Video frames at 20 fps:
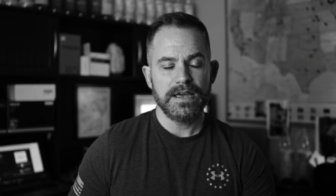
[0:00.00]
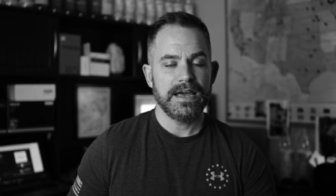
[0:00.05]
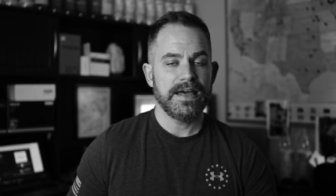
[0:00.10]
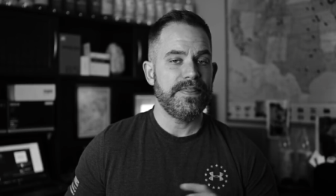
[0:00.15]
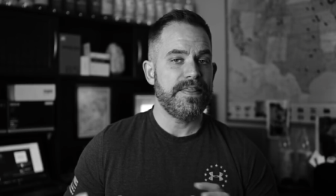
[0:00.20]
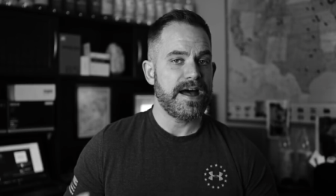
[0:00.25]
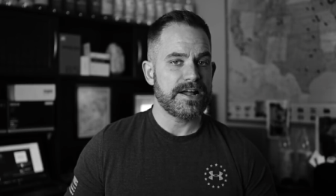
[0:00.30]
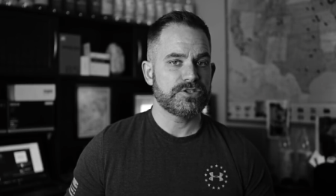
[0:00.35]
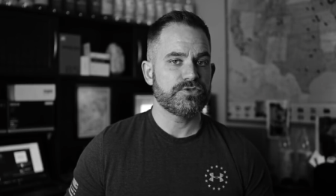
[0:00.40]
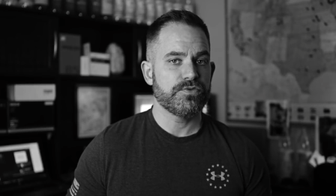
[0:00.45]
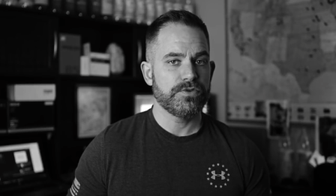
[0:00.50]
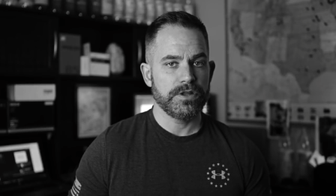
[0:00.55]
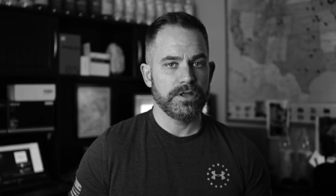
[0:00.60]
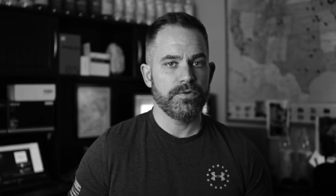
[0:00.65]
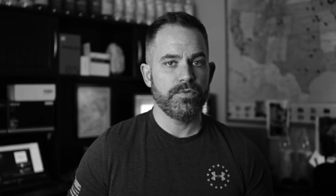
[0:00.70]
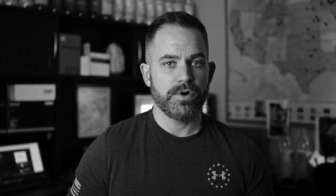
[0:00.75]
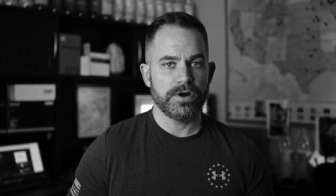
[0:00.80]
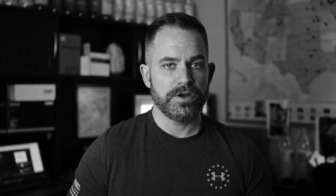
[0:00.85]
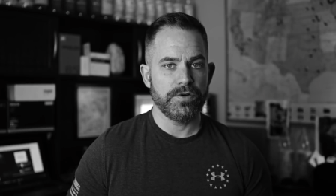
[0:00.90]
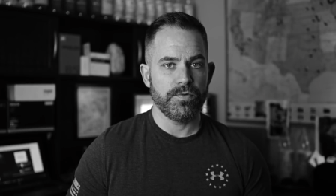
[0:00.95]
And that's
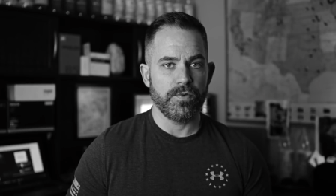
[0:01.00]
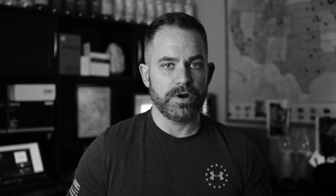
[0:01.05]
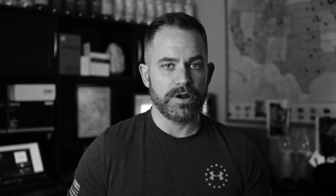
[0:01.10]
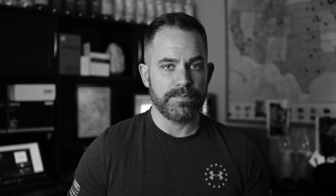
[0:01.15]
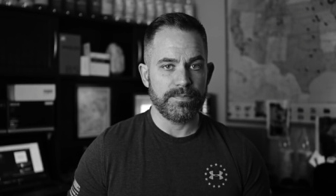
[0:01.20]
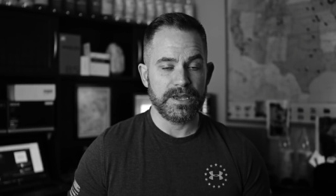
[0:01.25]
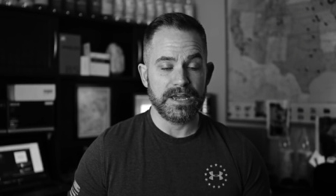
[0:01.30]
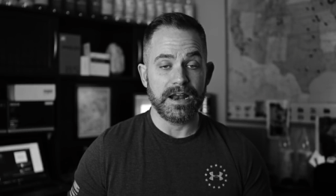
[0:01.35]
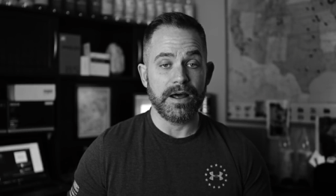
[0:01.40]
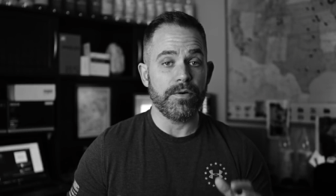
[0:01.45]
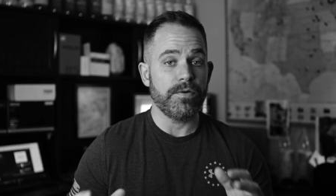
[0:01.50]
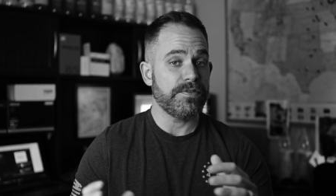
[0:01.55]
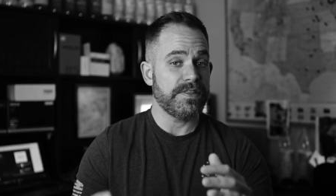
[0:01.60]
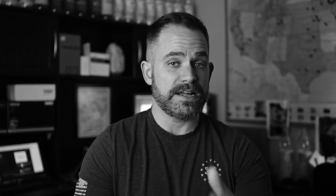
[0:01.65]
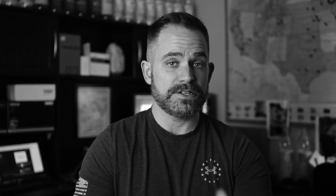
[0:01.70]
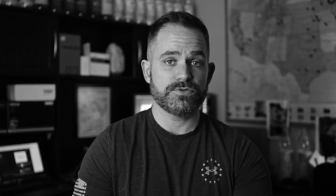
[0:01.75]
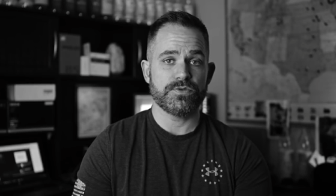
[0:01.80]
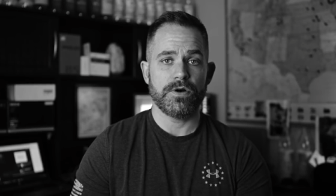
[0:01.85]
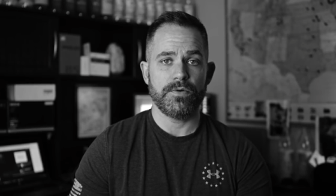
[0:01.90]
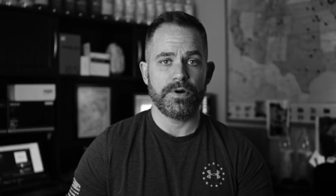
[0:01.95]
really where you want to be. And
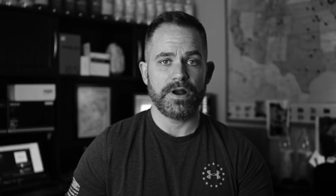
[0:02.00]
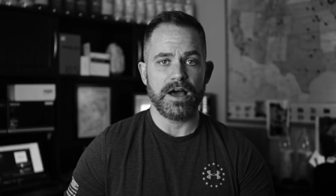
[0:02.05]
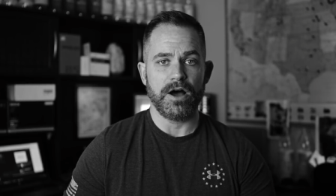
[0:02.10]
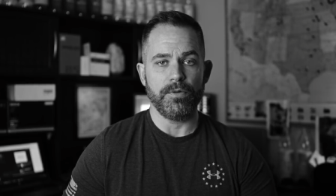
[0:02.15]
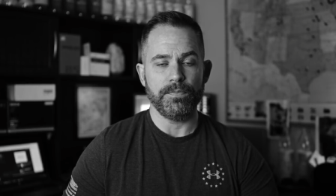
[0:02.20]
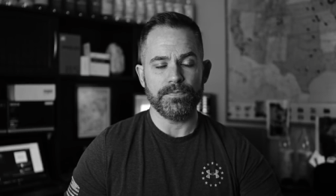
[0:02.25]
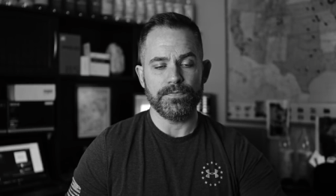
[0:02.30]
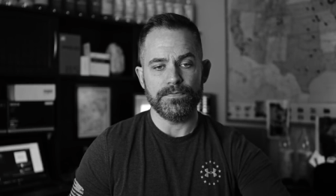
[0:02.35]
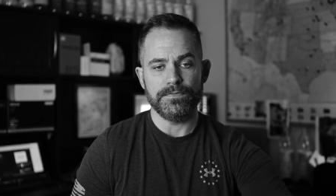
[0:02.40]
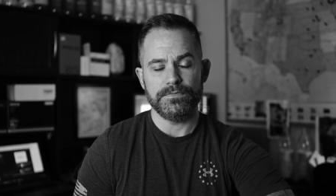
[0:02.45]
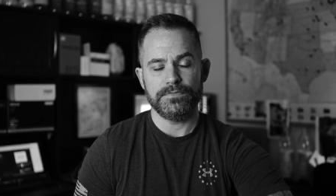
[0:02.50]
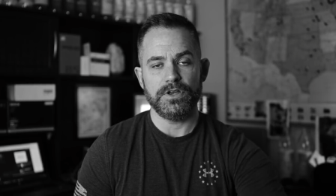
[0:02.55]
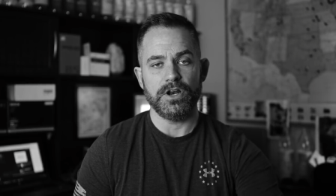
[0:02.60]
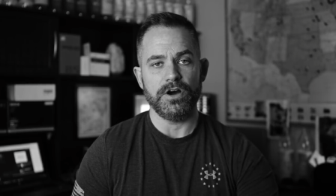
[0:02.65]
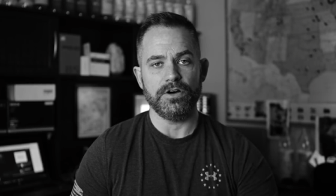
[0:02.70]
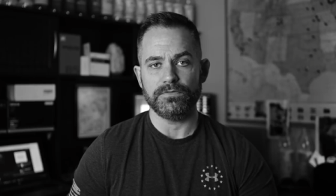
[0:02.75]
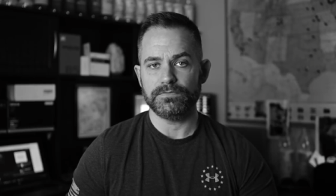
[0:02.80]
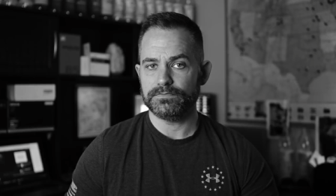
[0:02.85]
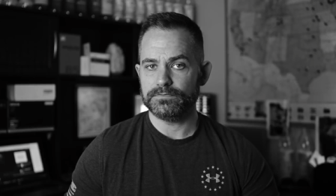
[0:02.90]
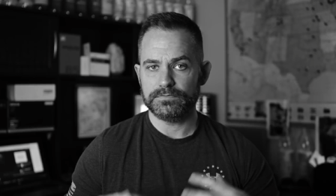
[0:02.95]
that's where I want to help, you
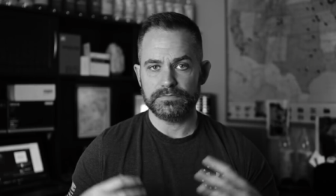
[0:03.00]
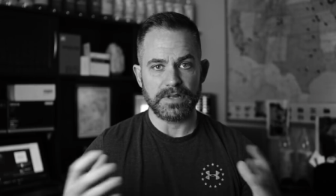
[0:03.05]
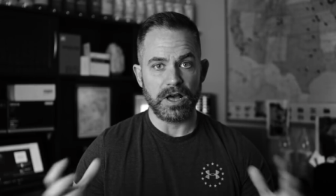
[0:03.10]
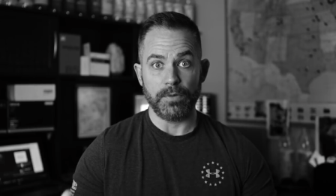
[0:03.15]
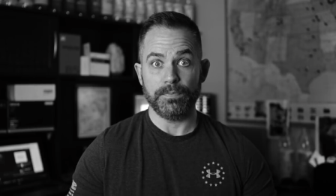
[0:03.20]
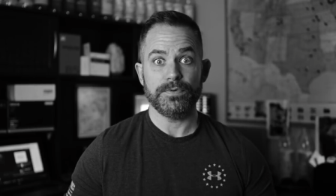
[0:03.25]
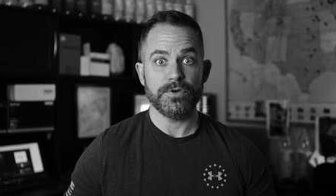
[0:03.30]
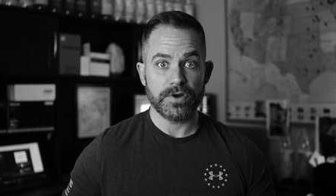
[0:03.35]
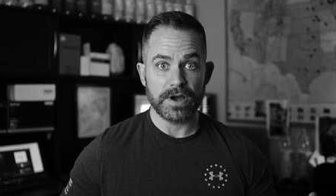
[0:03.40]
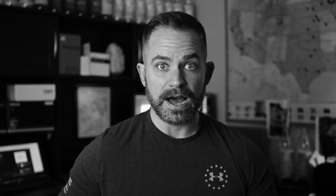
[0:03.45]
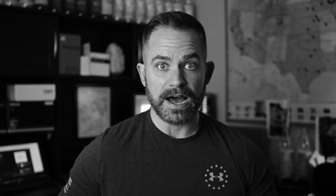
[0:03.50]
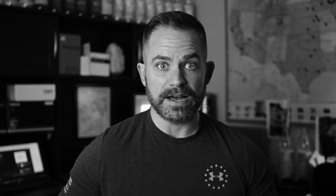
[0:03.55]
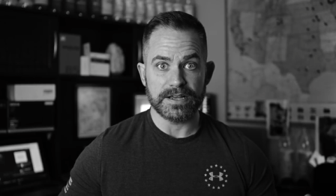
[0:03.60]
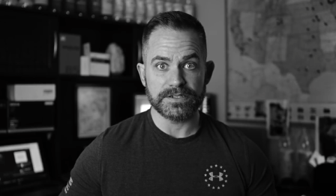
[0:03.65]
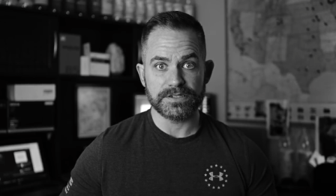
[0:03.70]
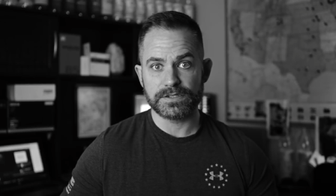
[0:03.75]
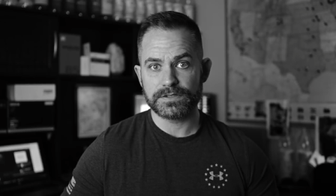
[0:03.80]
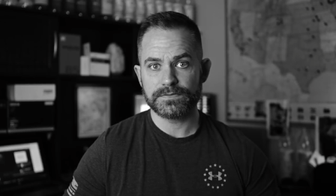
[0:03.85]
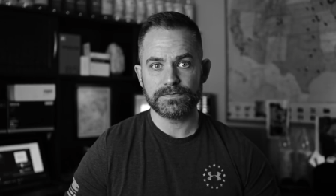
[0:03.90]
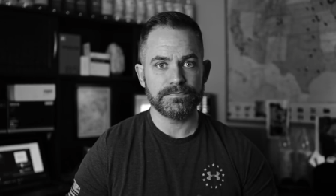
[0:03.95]
know, help you
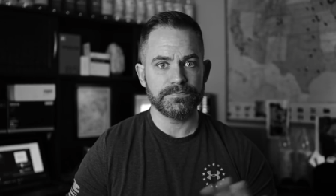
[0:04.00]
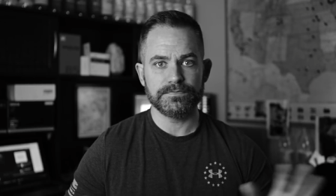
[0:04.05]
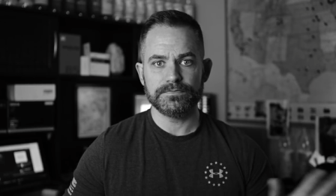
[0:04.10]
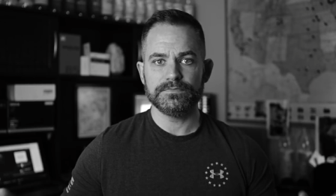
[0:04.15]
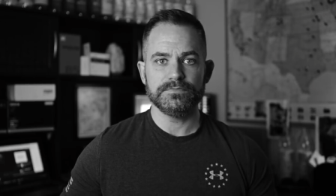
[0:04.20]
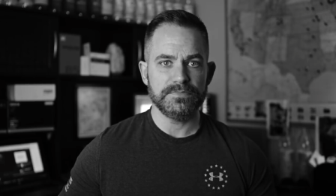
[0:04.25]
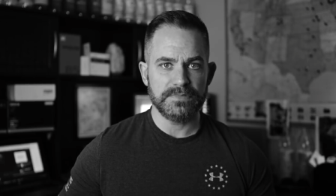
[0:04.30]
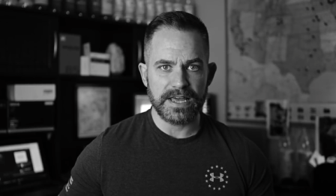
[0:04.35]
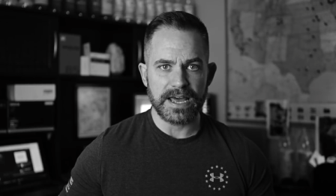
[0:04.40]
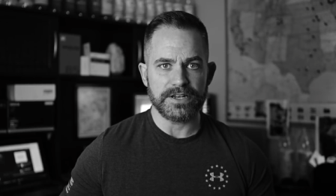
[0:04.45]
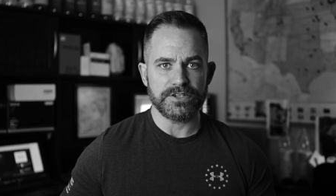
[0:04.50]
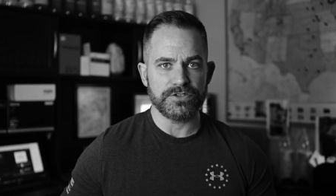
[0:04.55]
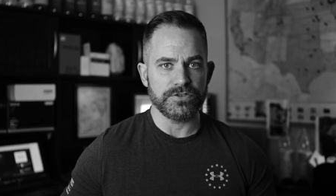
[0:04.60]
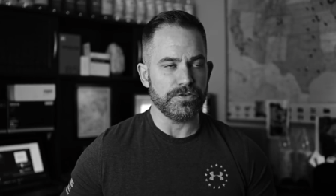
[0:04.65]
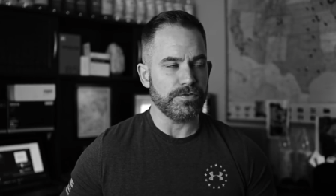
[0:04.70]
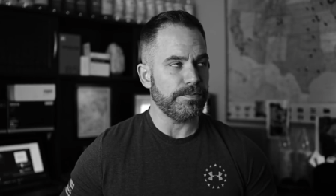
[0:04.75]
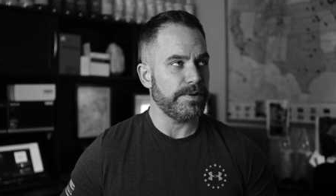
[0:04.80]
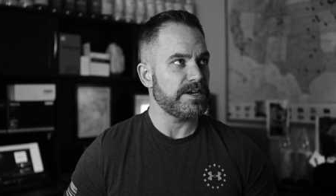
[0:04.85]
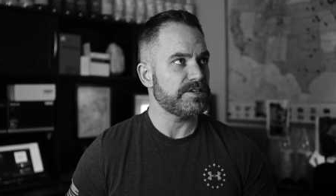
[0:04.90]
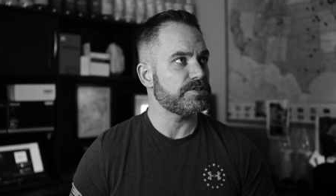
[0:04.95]
guys get
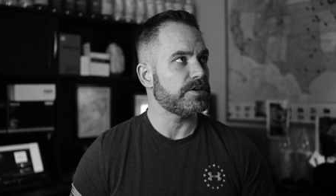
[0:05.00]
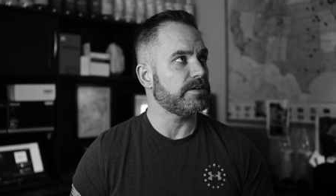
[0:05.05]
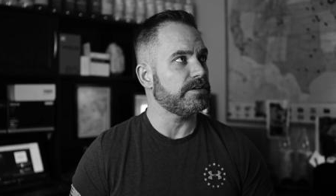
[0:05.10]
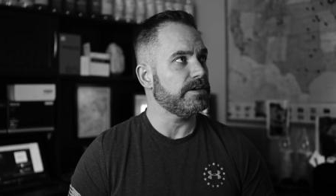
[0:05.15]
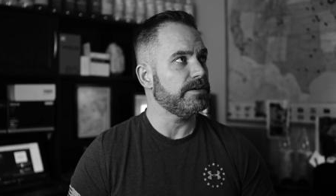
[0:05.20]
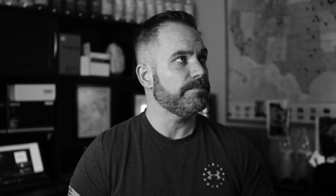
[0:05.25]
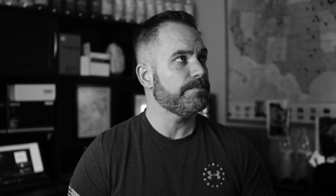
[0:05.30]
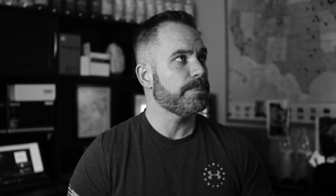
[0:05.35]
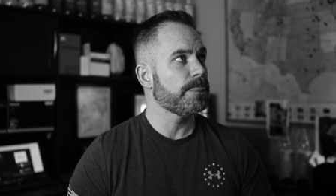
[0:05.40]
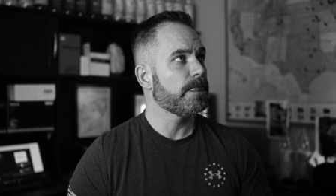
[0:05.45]
to, basically.